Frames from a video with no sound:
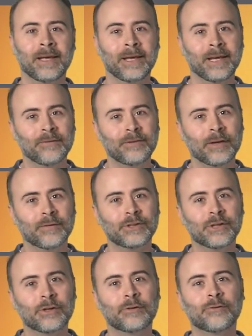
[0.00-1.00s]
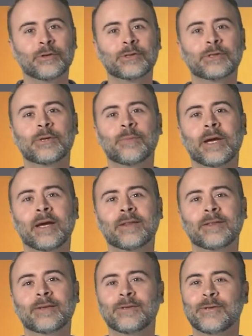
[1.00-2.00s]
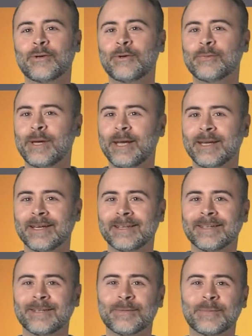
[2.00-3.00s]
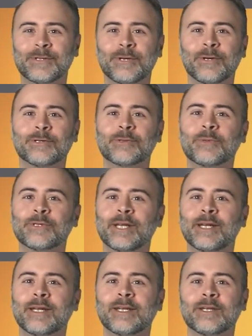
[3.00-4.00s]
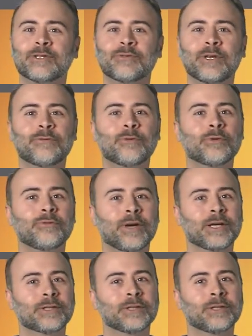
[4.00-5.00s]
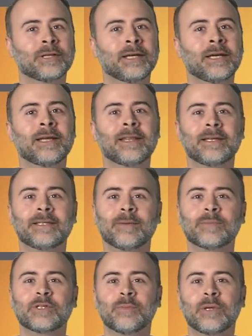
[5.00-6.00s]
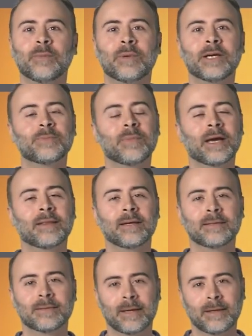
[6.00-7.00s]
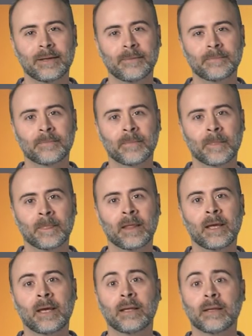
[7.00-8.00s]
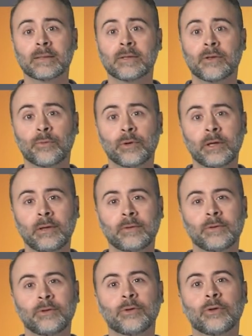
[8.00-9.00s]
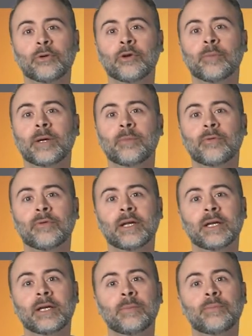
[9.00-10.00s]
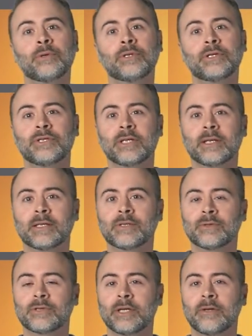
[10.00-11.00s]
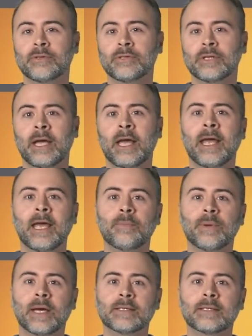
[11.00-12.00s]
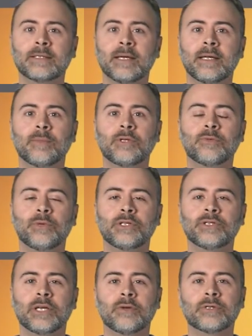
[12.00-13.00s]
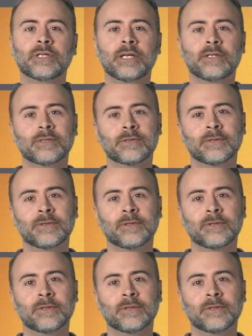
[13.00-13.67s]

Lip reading: If you have a general aversion to math, don't panic. The material is presented in a straightforward fashion that attempts to minimize math anxiety. In Lesson 3, you'll learn about providing input to GLSL shaders and passing data between shader stages.